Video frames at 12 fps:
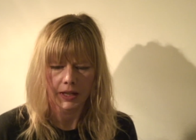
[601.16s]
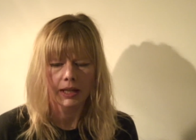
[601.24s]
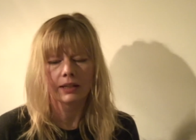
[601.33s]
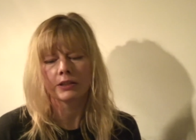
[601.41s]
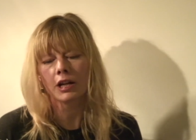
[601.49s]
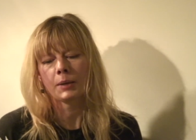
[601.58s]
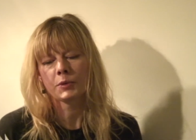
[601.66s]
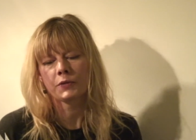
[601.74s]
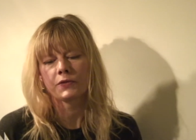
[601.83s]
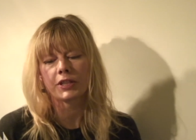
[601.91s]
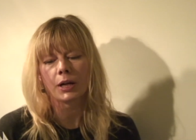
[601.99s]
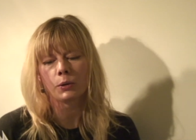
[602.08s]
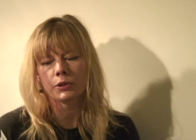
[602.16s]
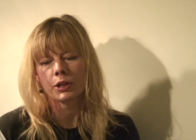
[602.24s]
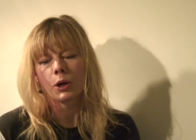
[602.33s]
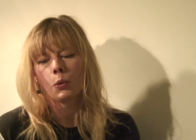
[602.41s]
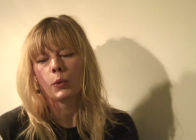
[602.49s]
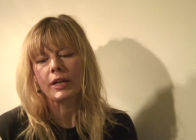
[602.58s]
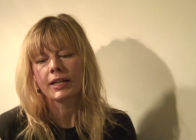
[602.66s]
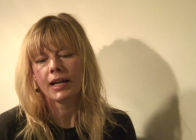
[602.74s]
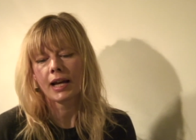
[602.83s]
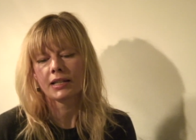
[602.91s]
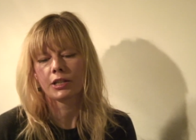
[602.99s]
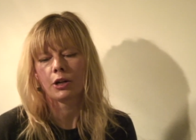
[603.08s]
In times of doubt, we
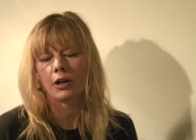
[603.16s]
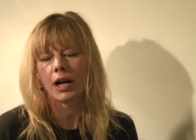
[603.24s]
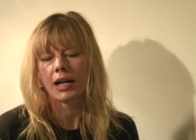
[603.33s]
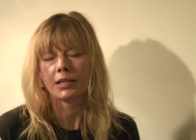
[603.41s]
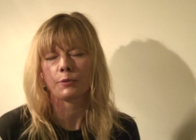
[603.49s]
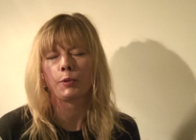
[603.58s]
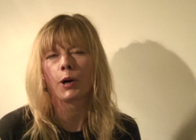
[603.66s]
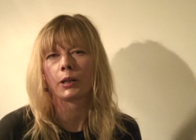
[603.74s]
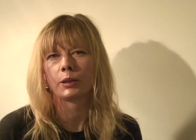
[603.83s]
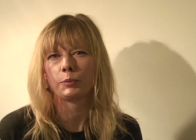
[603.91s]
cast our eyes upon the